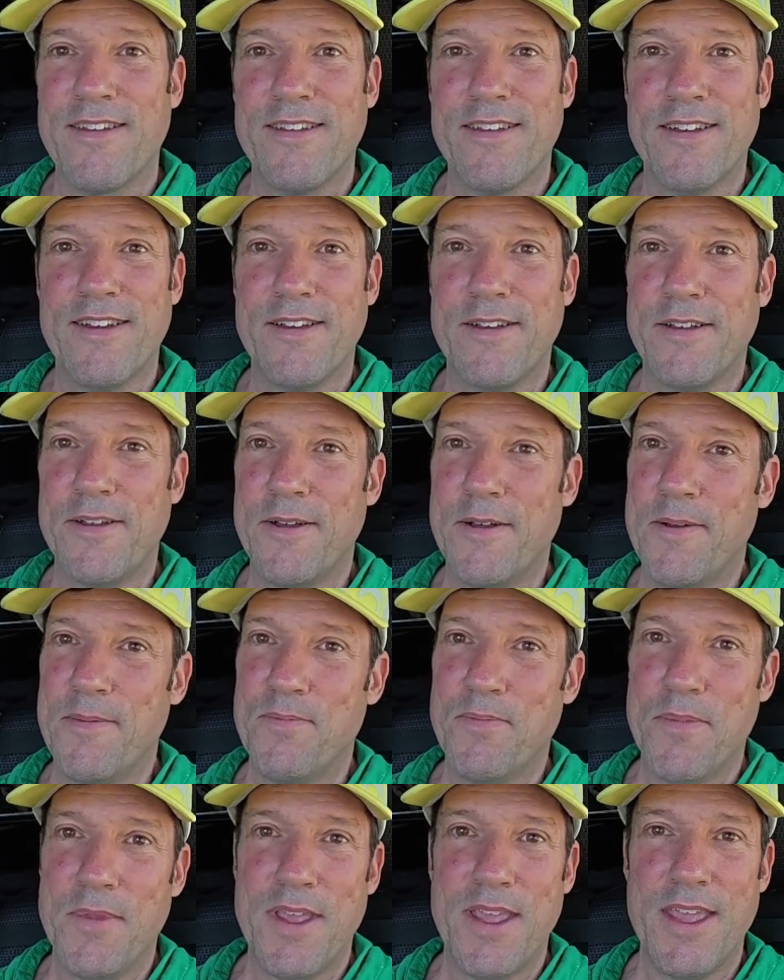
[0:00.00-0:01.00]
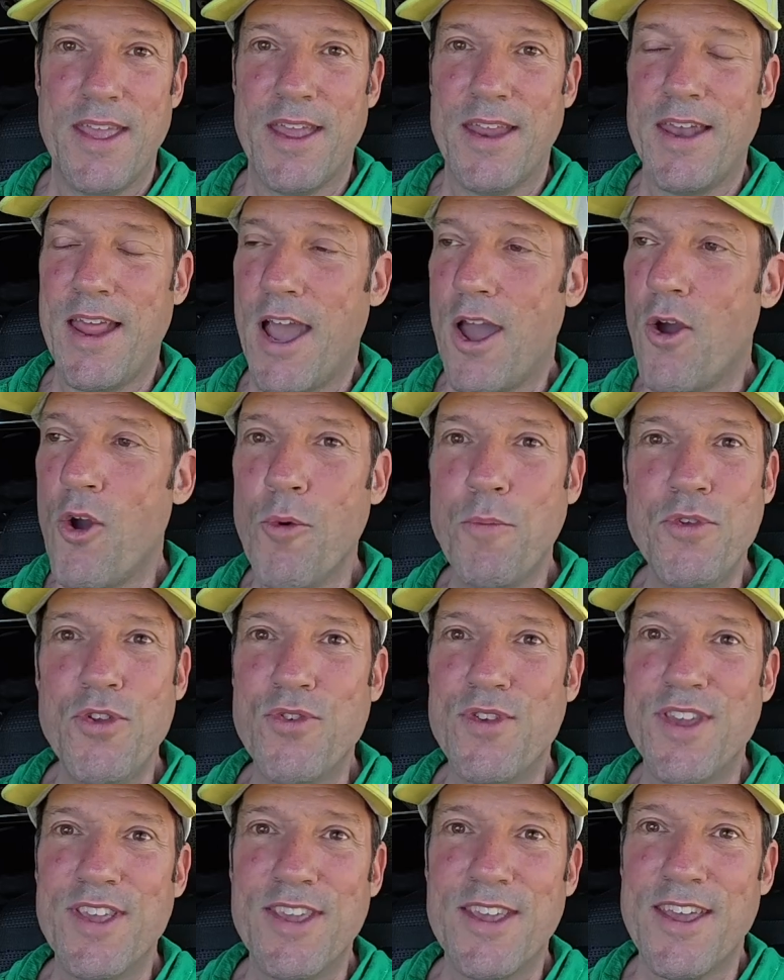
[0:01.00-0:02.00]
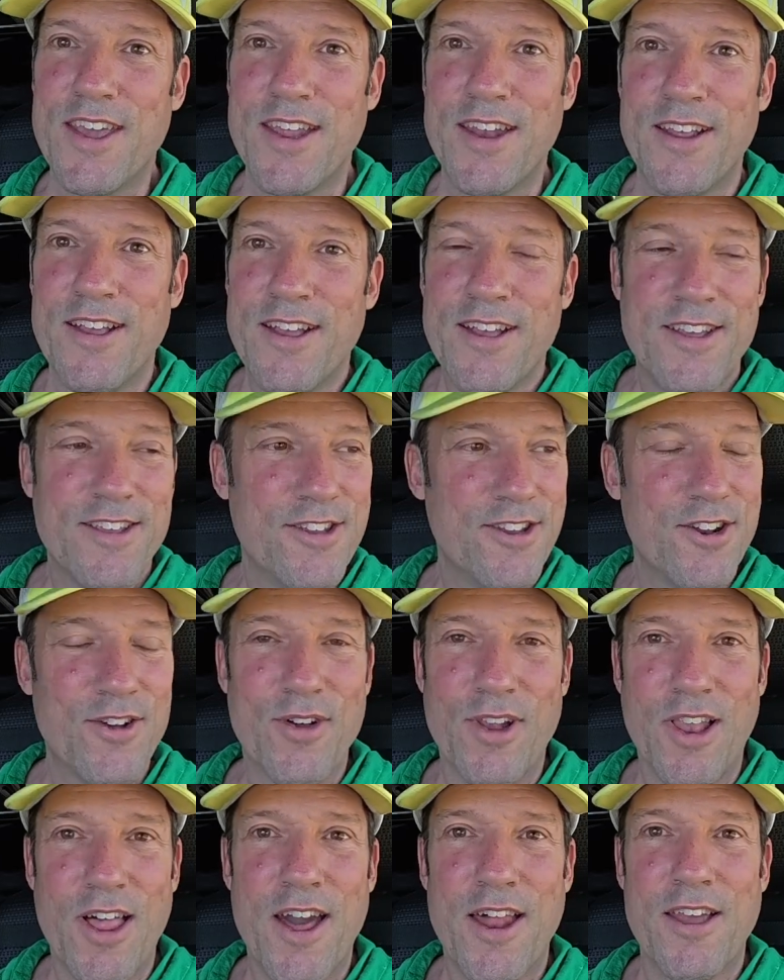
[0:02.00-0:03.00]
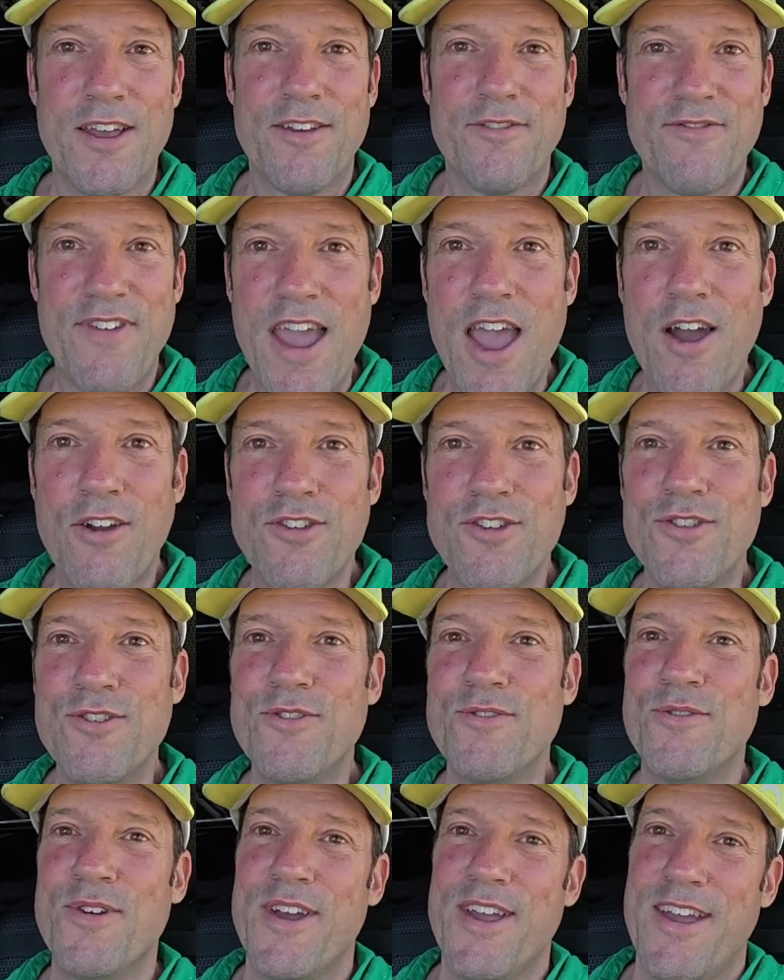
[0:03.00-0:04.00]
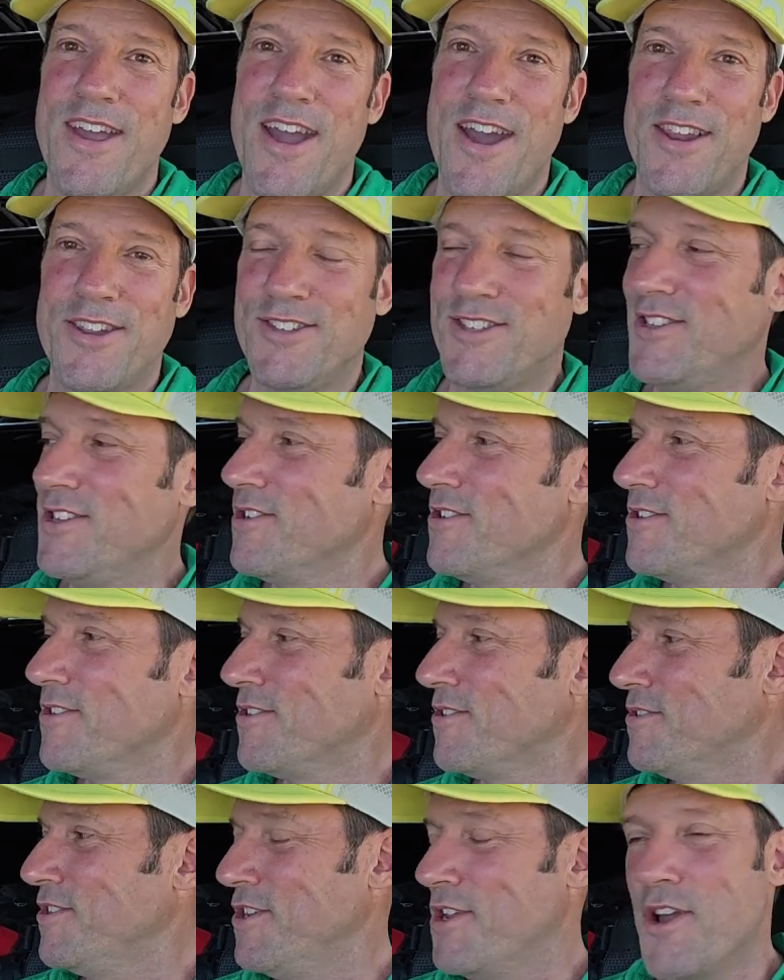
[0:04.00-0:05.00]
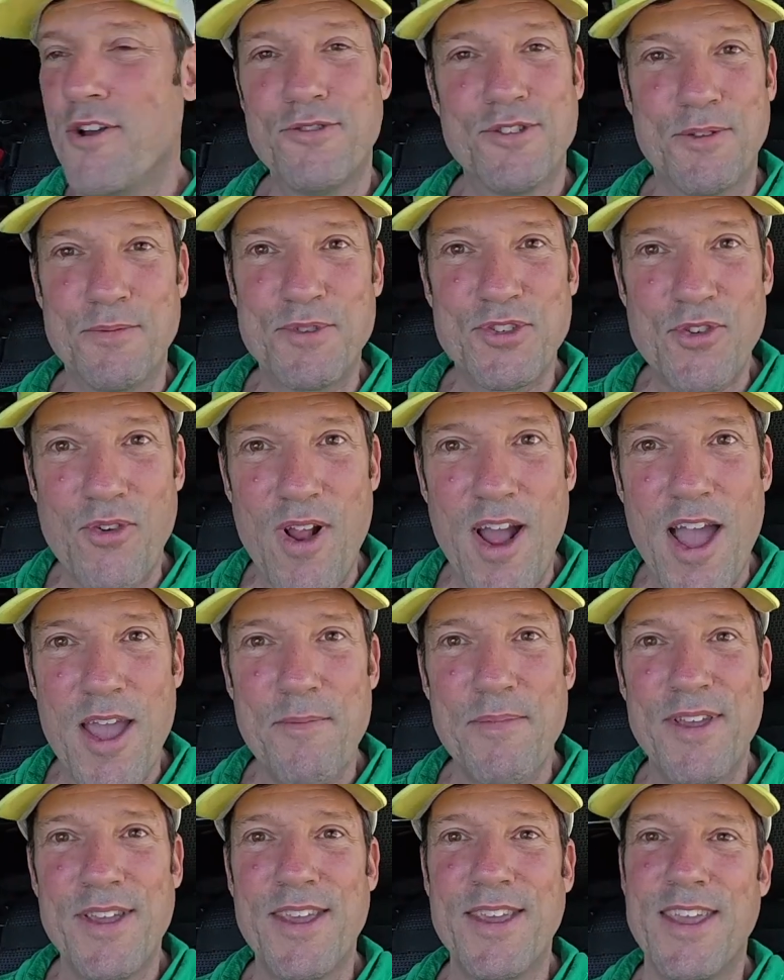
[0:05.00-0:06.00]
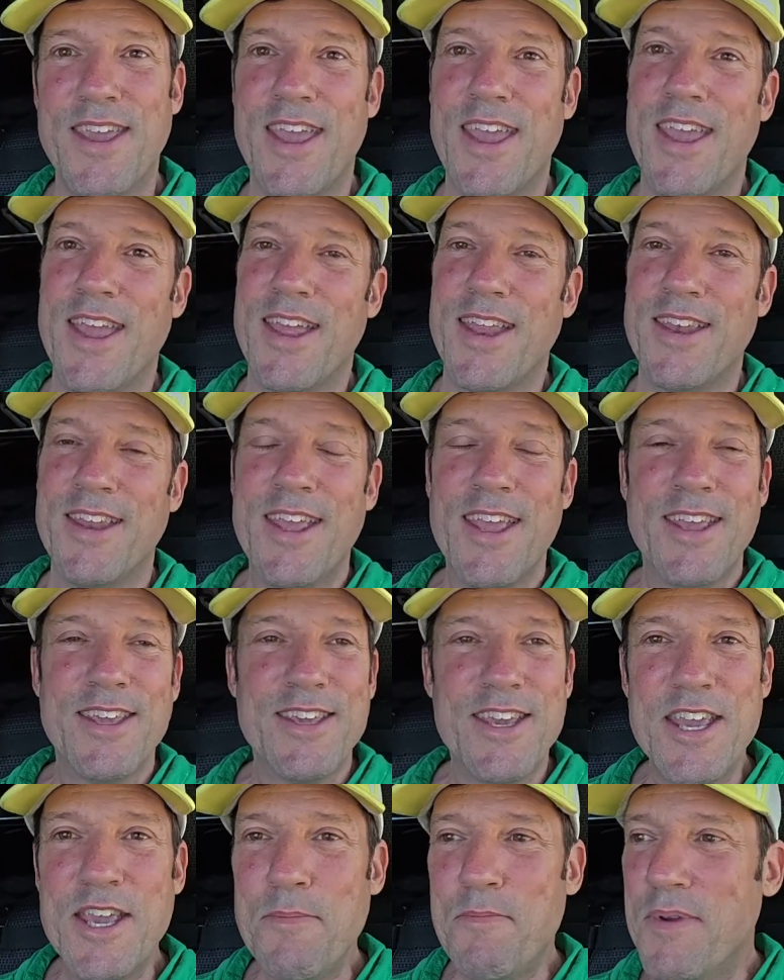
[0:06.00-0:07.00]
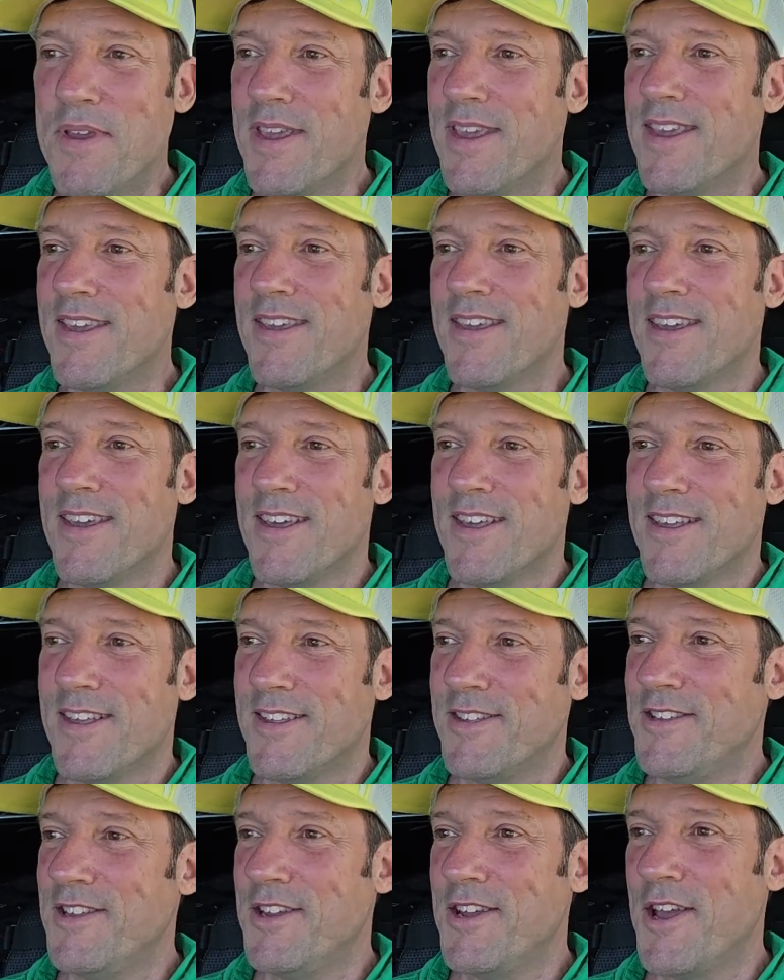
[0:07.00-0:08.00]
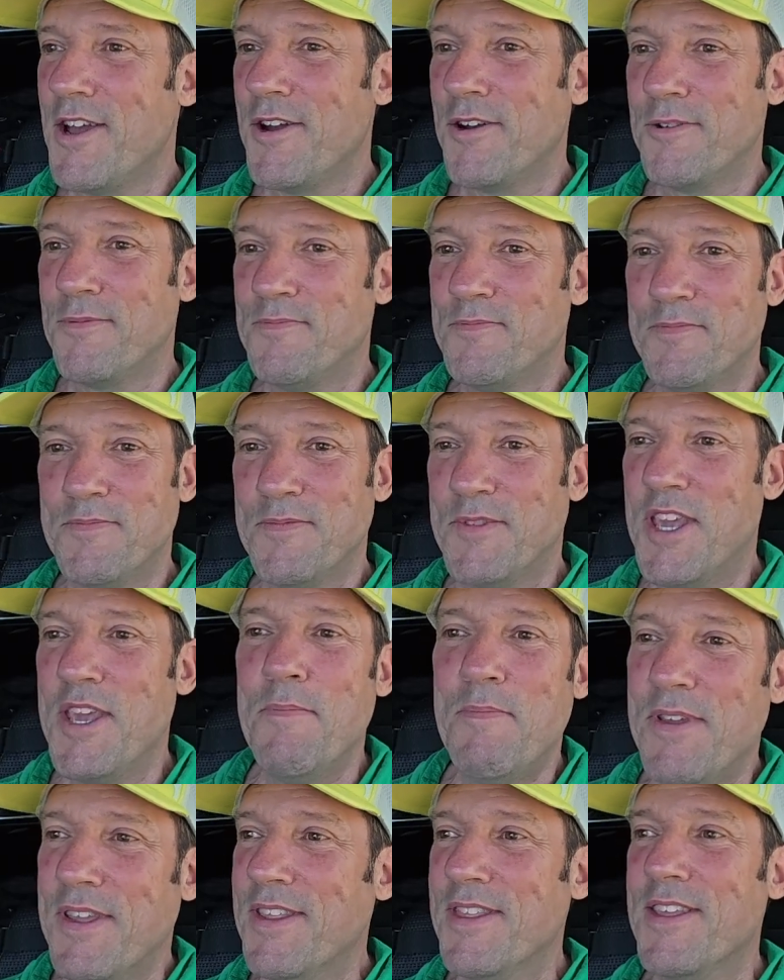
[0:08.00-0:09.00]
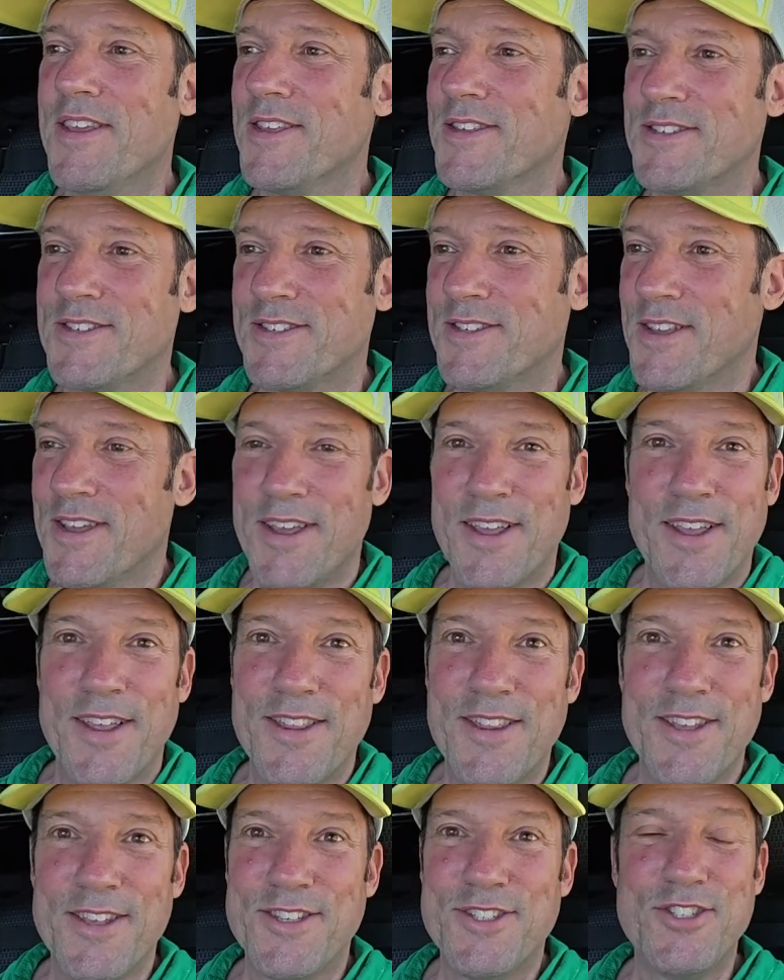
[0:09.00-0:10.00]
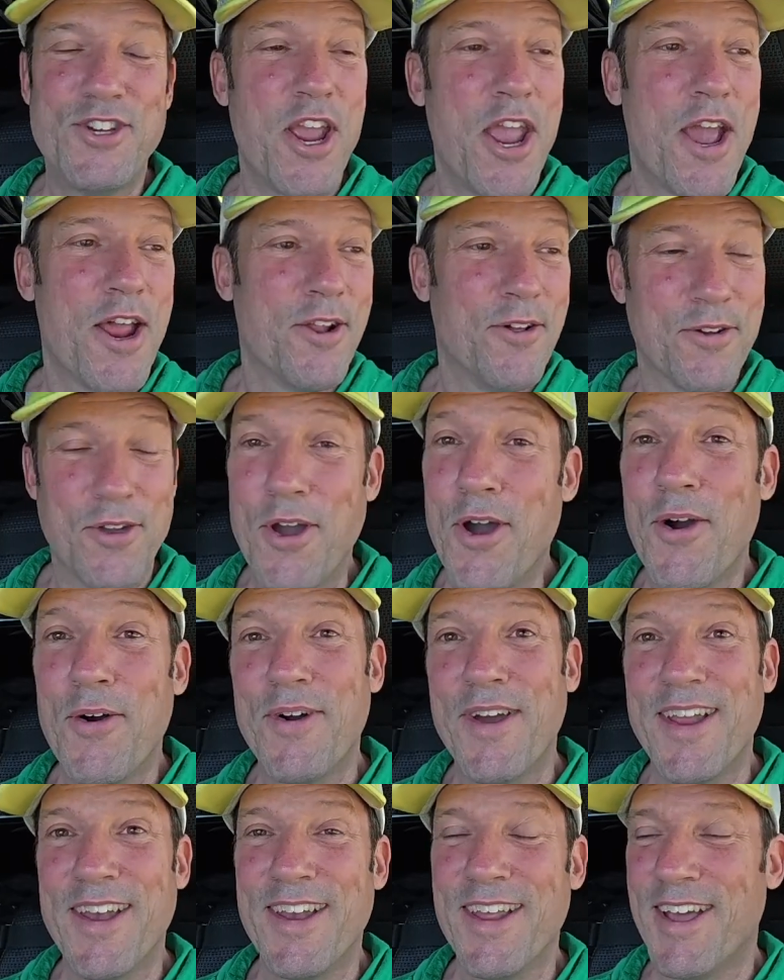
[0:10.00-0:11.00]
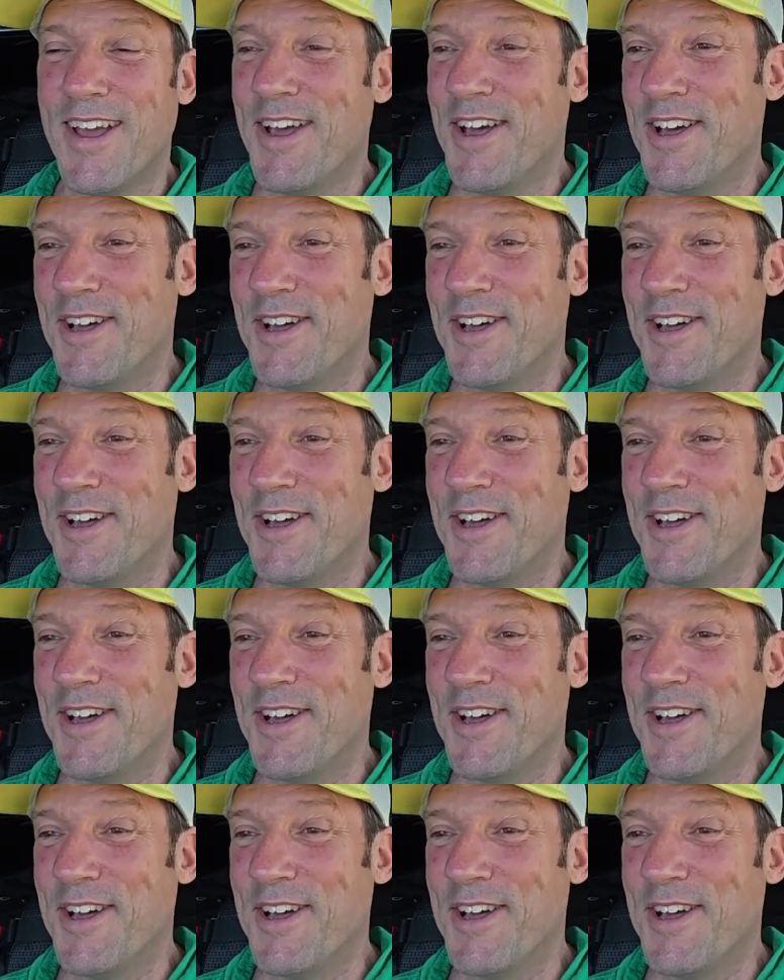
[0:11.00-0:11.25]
And I hope you can get, a lot of value out of still, subscribing and keeping this channel going.